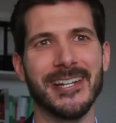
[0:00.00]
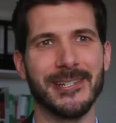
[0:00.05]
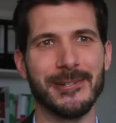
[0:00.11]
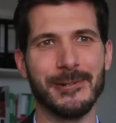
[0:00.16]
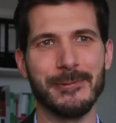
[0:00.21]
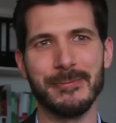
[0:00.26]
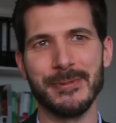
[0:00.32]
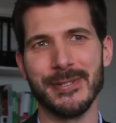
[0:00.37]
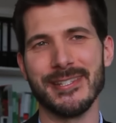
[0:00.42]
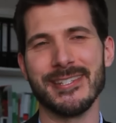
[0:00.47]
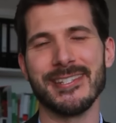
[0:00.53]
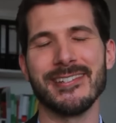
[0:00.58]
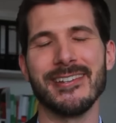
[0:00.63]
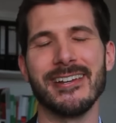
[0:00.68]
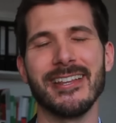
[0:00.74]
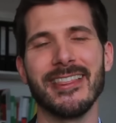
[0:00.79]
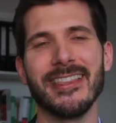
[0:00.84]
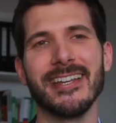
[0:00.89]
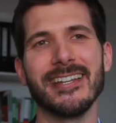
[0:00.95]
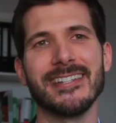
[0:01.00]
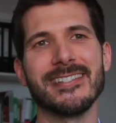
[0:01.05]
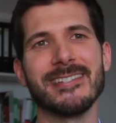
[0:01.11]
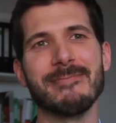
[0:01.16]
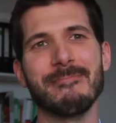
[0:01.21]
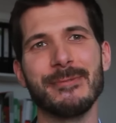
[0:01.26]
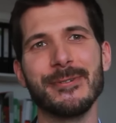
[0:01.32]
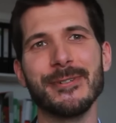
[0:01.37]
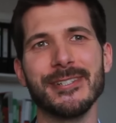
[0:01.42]
it opens. So I think
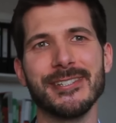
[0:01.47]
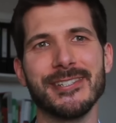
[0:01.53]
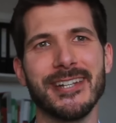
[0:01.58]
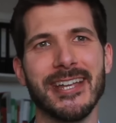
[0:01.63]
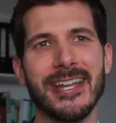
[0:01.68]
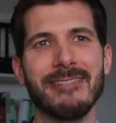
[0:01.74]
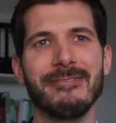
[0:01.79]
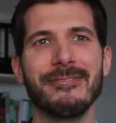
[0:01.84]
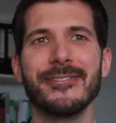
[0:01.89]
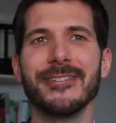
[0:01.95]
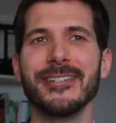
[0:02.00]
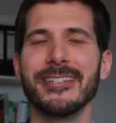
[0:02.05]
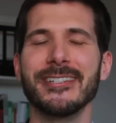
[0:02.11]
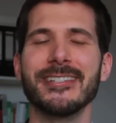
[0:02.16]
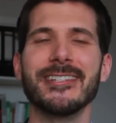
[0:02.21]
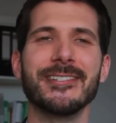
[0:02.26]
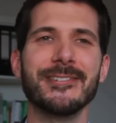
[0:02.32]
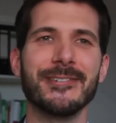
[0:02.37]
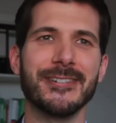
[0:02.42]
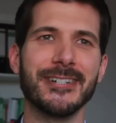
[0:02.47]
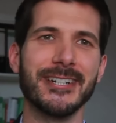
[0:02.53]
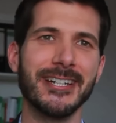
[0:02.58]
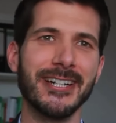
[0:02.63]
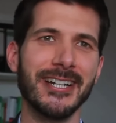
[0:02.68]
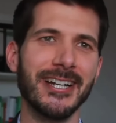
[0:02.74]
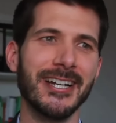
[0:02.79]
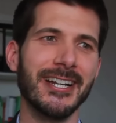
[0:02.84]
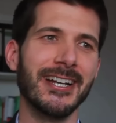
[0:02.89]
it's important to get a foot in the
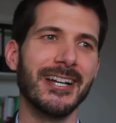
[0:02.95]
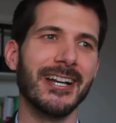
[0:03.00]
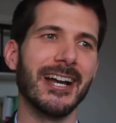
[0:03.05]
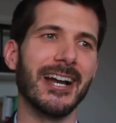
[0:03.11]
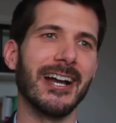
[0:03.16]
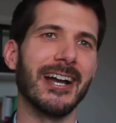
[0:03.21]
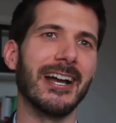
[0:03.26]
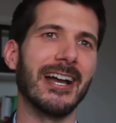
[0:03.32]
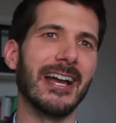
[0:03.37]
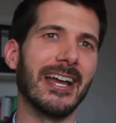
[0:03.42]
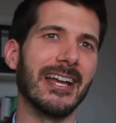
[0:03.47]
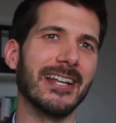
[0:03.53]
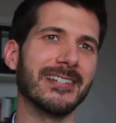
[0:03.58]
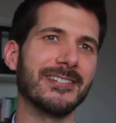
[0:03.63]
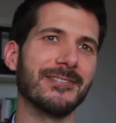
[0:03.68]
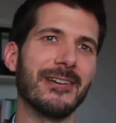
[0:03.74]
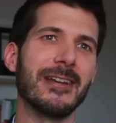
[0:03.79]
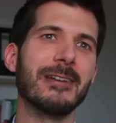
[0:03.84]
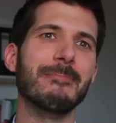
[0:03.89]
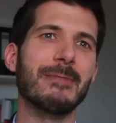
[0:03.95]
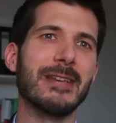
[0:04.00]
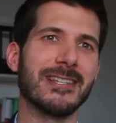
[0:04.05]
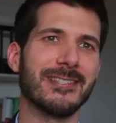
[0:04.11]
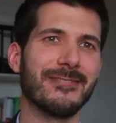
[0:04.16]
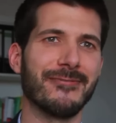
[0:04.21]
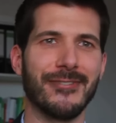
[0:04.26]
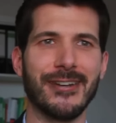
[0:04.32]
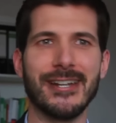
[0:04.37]
door and try to be
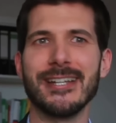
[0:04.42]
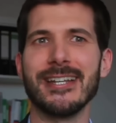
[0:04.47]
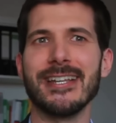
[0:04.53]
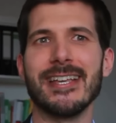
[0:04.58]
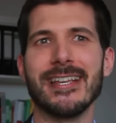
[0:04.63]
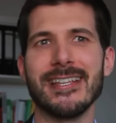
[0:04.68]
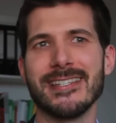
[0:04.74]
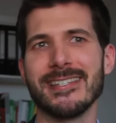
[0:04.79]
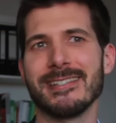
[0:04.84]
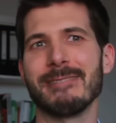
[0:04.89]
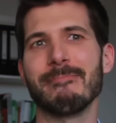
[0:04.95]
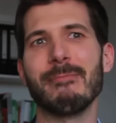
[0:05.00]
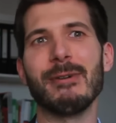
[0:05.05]
as friendly as